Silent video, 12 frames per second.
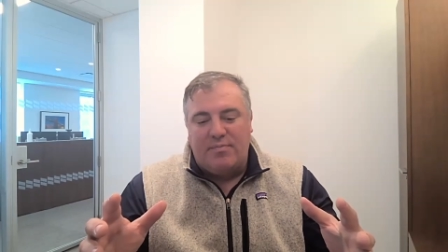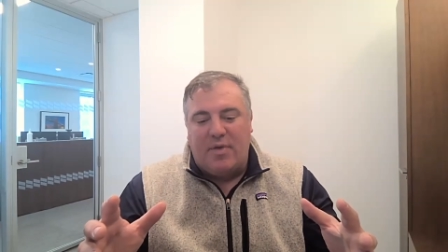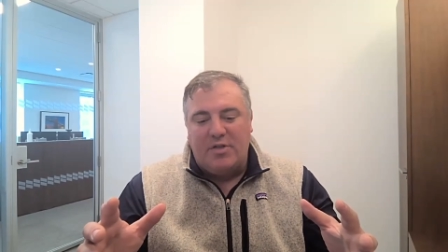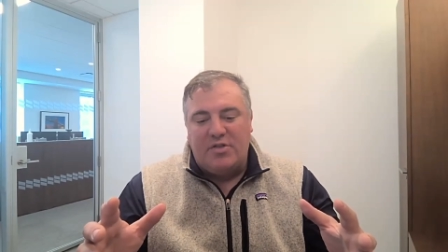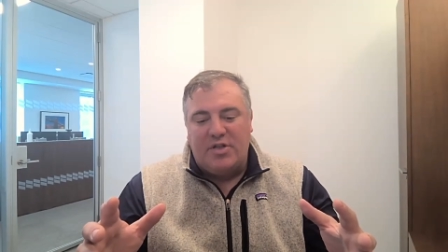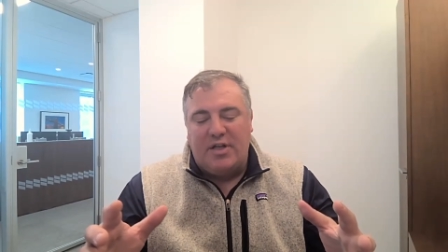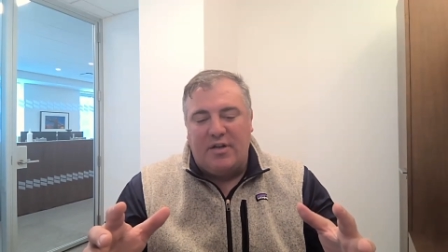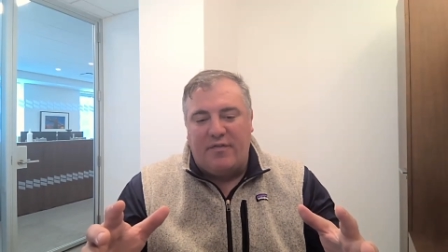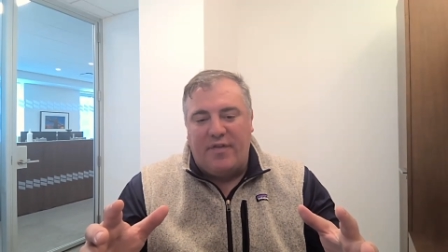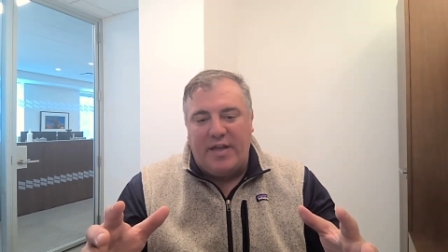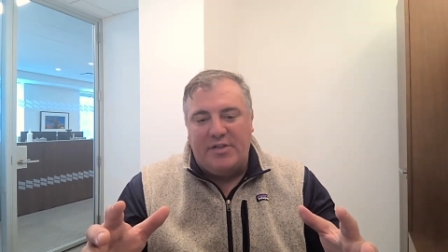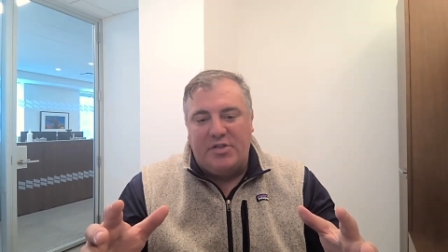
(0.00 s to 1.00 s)
much
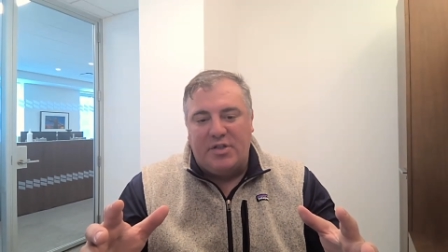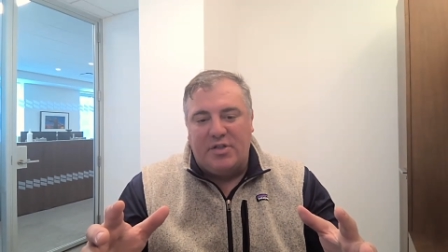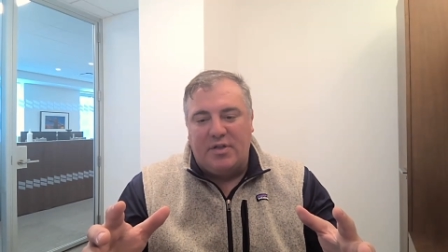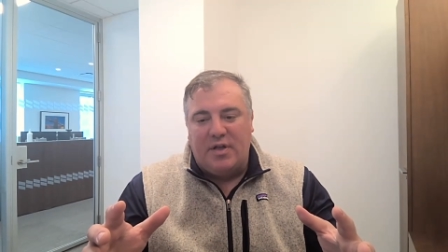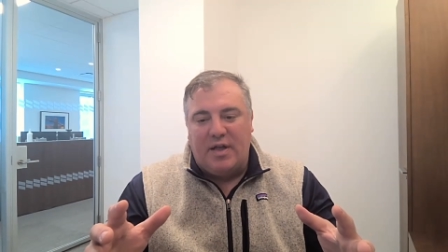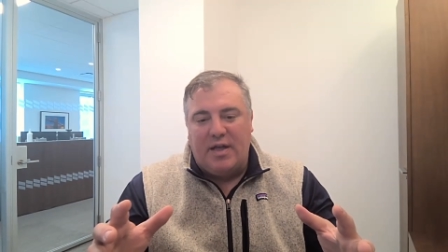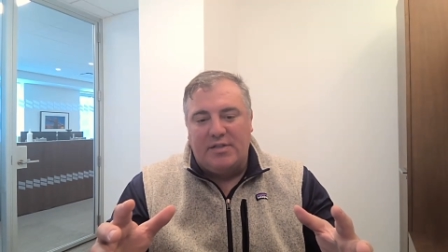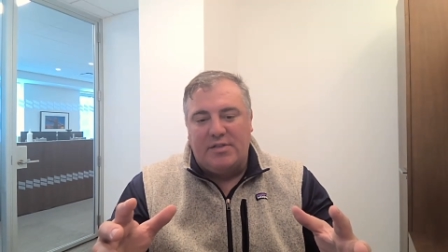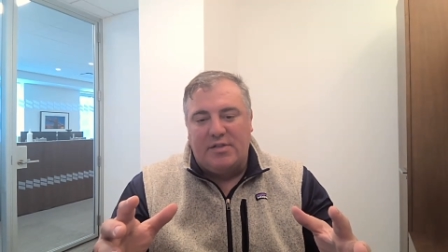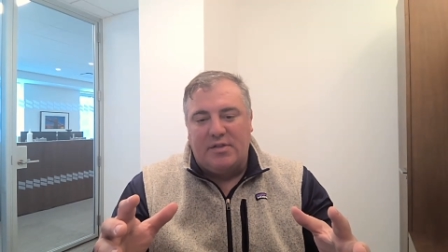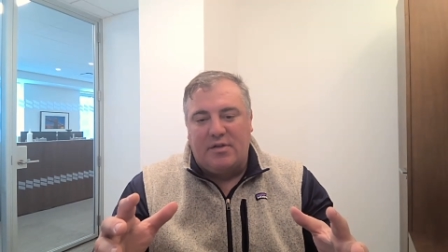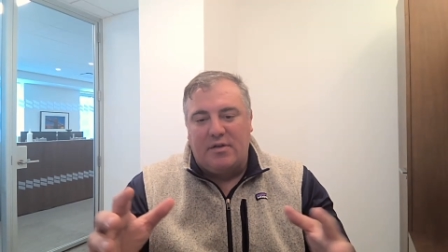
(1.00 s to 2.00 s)
innovation
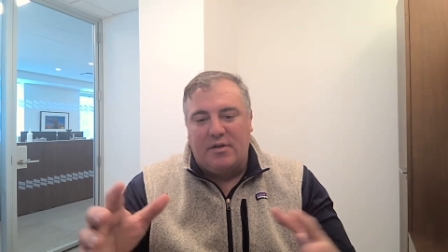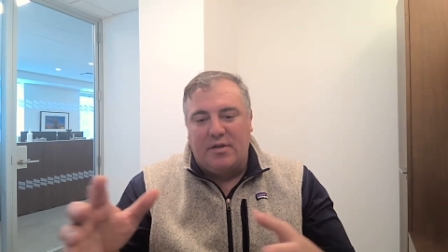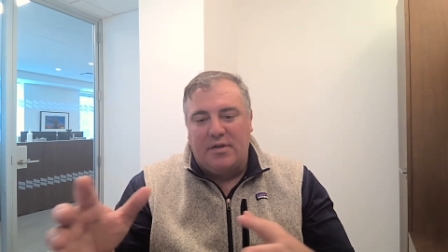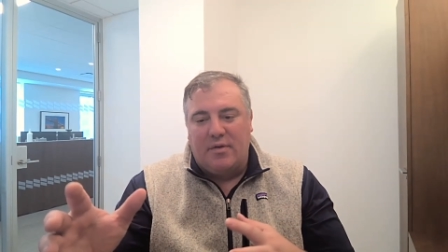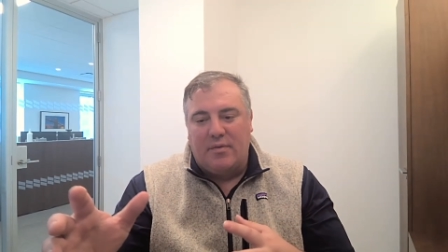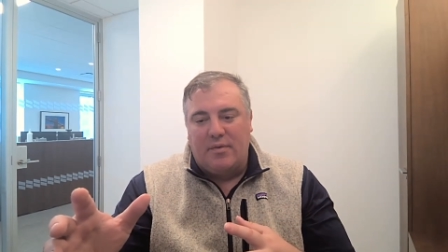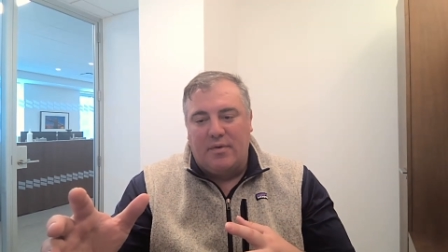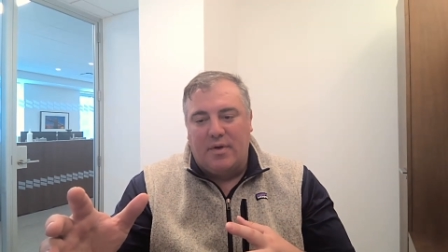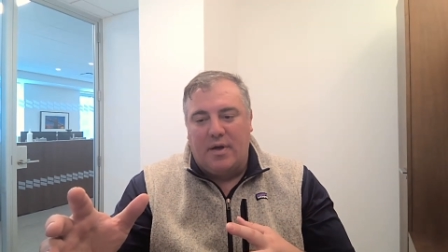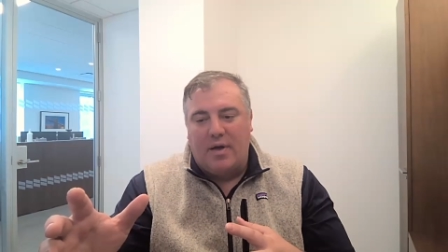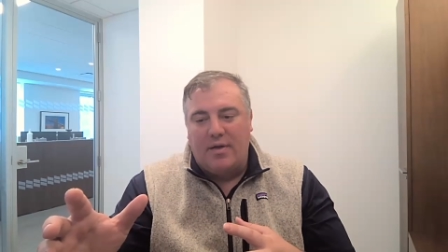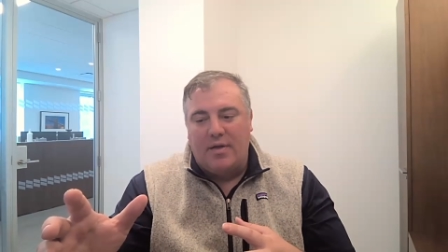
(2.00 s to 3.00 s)
as
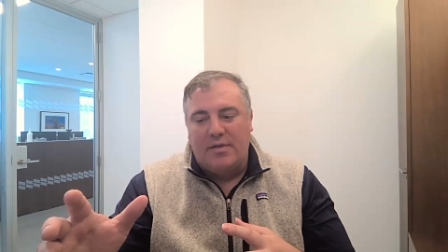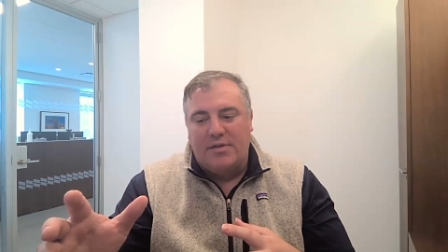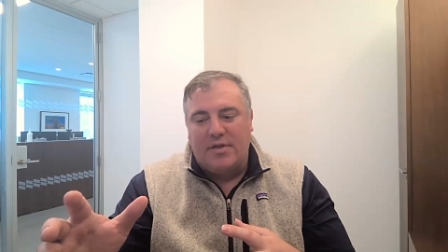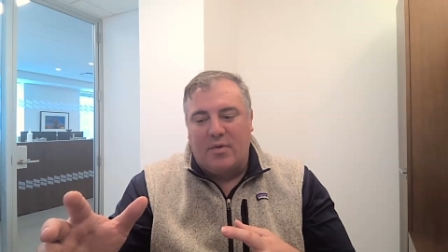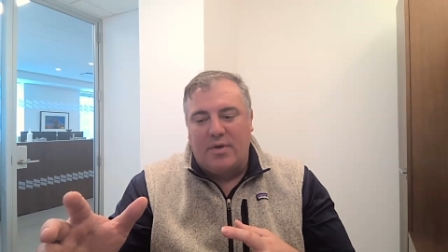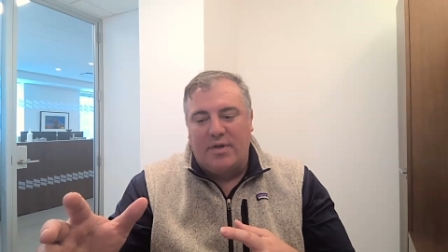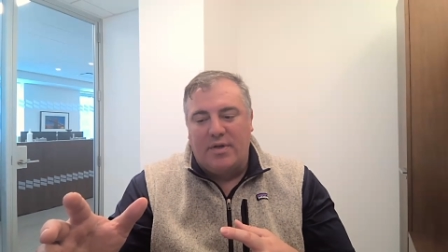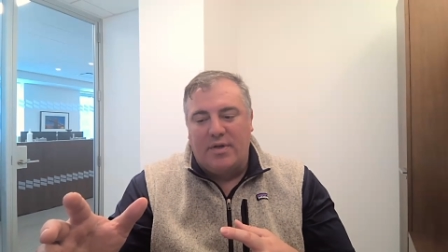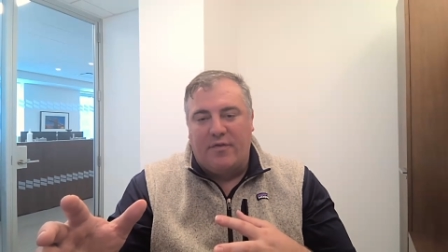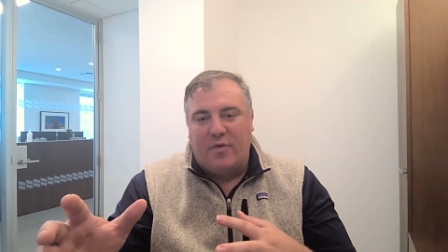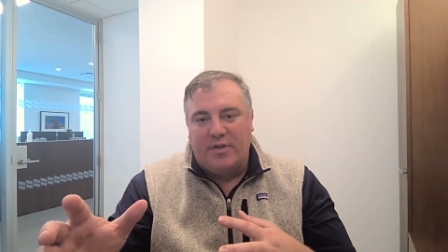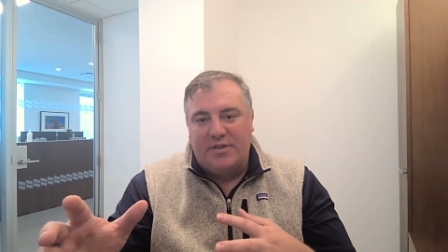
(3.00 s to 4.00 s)
as going into
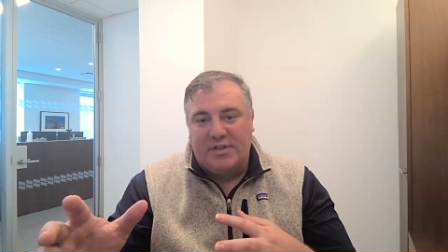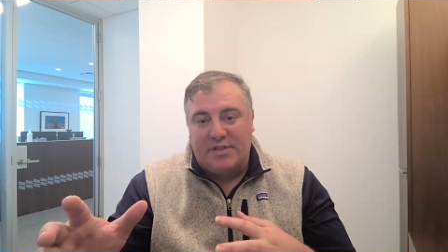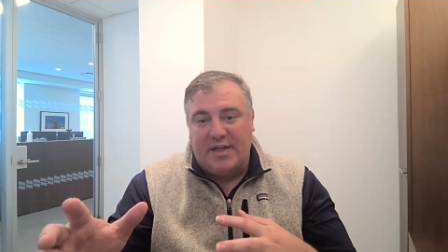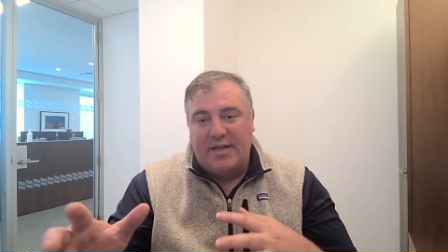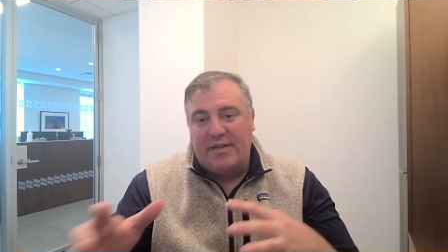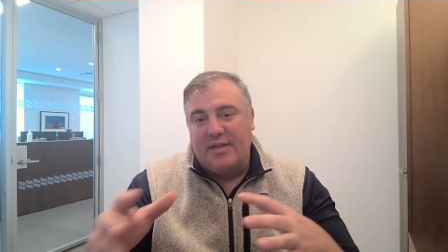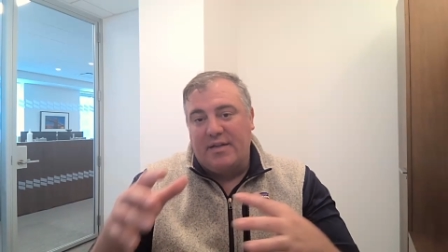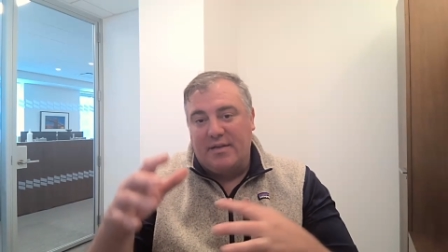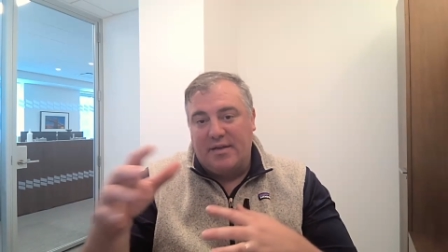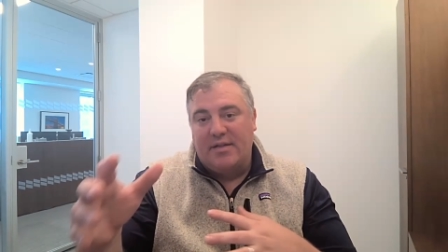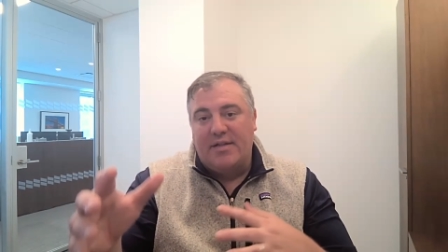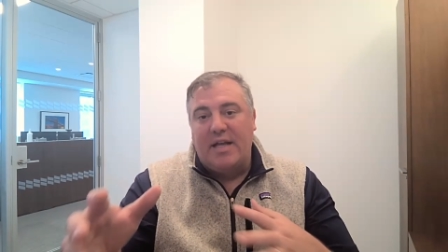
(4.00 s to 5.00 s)
4680
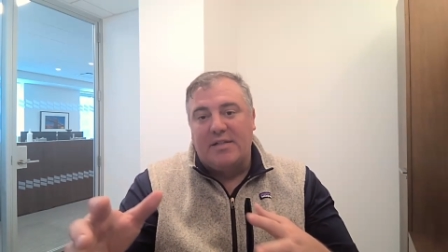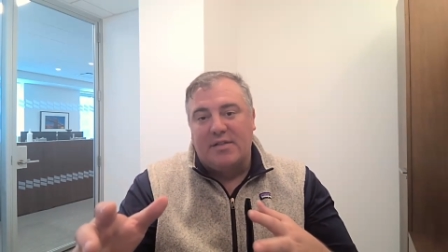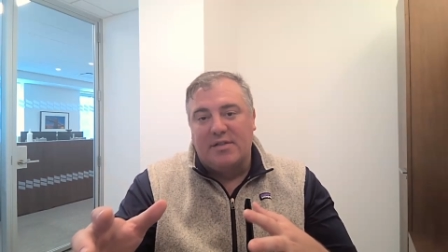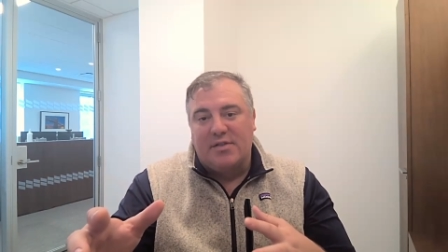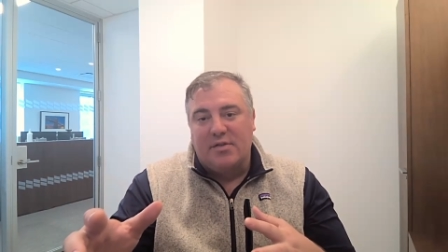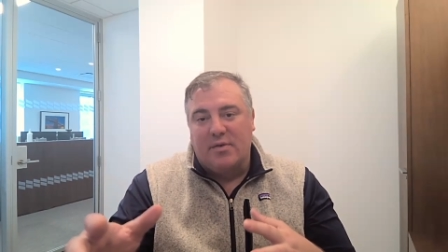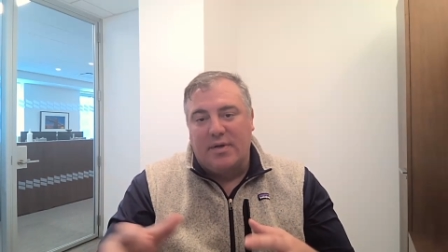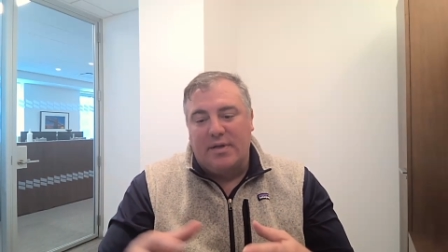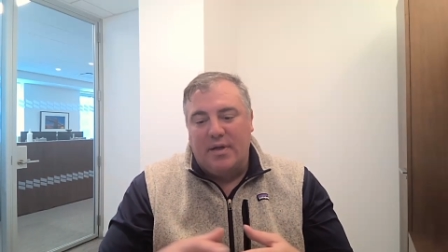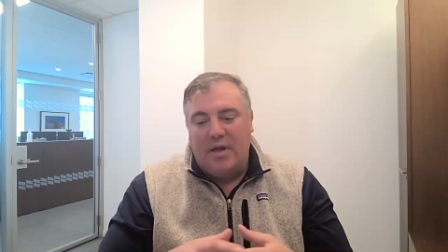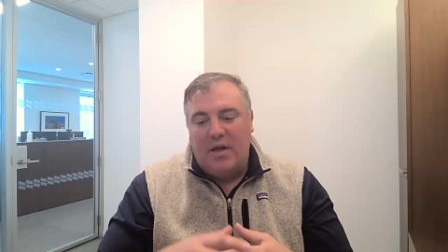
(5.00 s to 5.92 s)
that Tesla's doing.